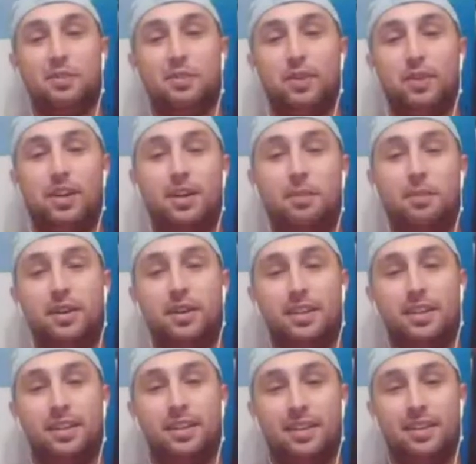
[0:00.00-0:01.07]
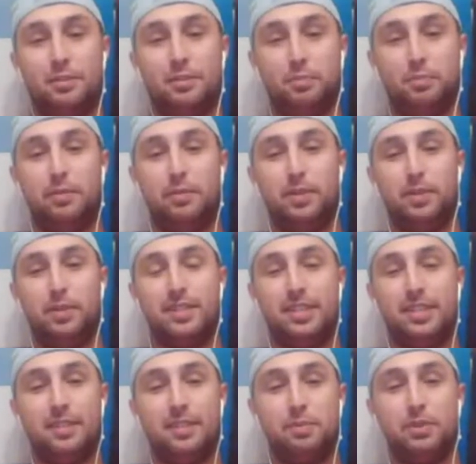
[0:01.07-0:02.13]
Rob. It's
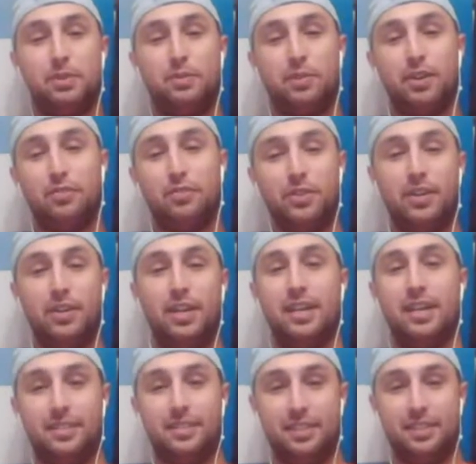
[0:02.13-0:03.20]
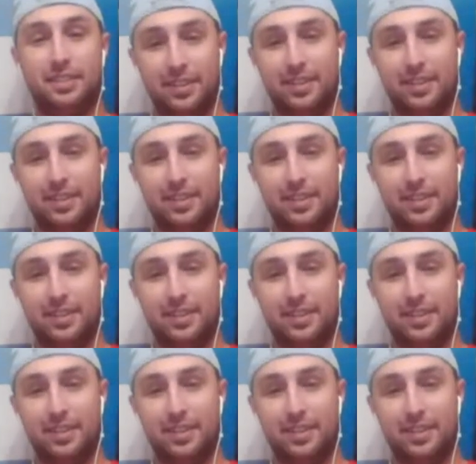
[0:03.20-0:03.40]
been a rough few days.